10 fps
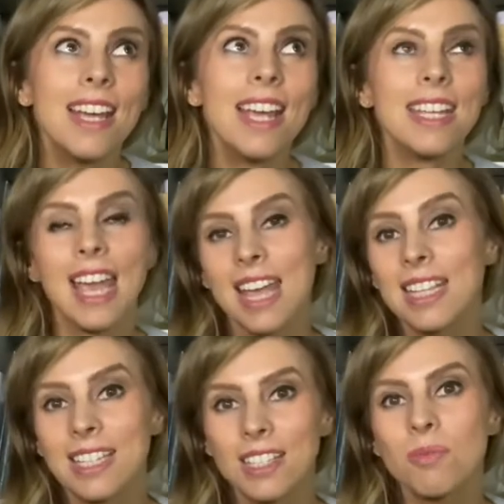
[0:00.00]
yeah,
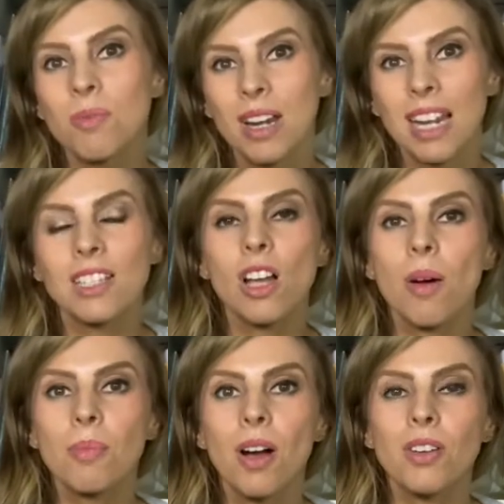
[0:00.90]
it's a really a
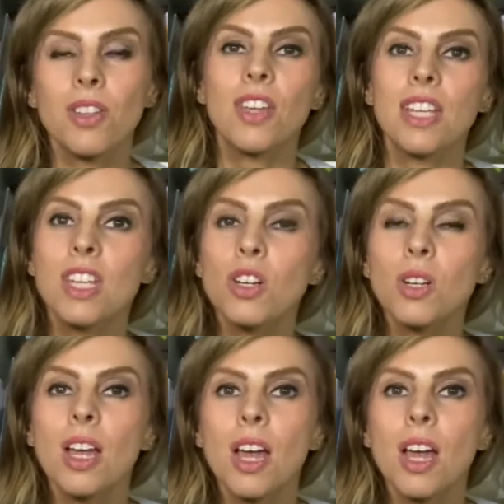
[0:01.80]
top kind of thing.